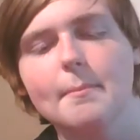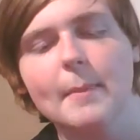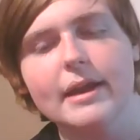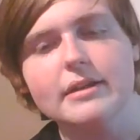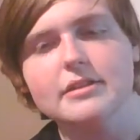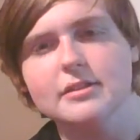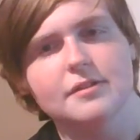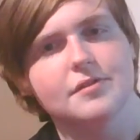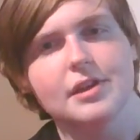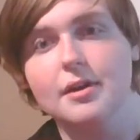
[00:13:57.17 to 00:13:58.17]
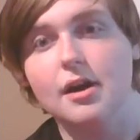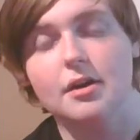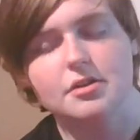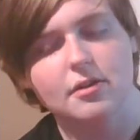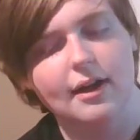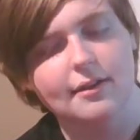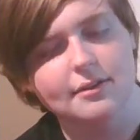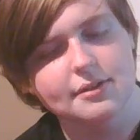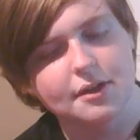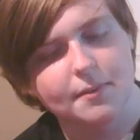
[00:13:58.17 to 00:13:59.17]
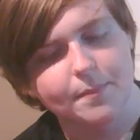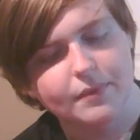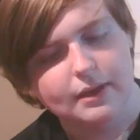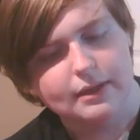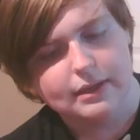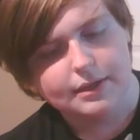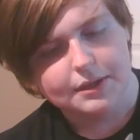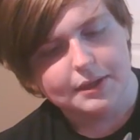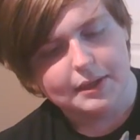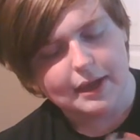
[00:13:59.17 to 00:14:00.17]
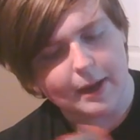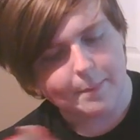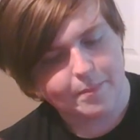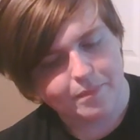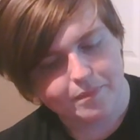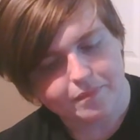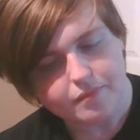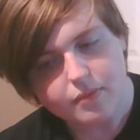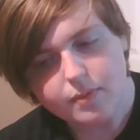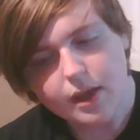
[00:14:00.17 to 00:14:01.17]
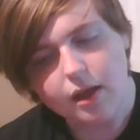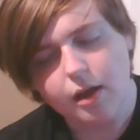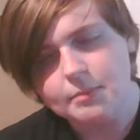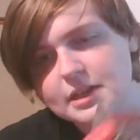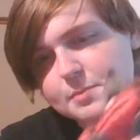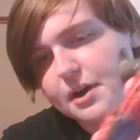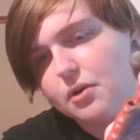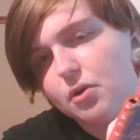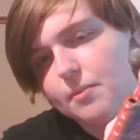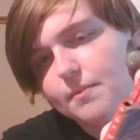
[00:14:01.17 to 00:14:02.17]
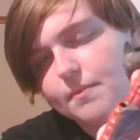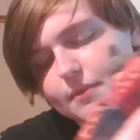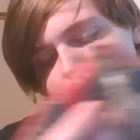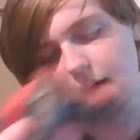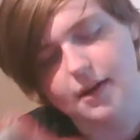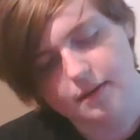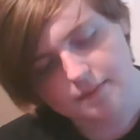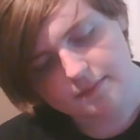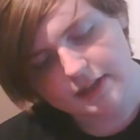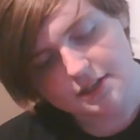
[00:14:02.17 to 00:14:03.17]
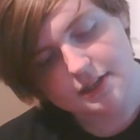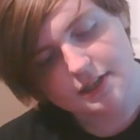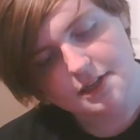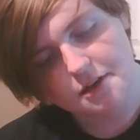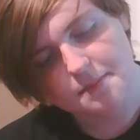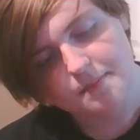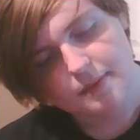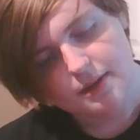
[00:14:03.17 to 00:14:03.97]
minute since I've seen Kong Skull Island, so yeah. That's pretty cool. Nice and detailed.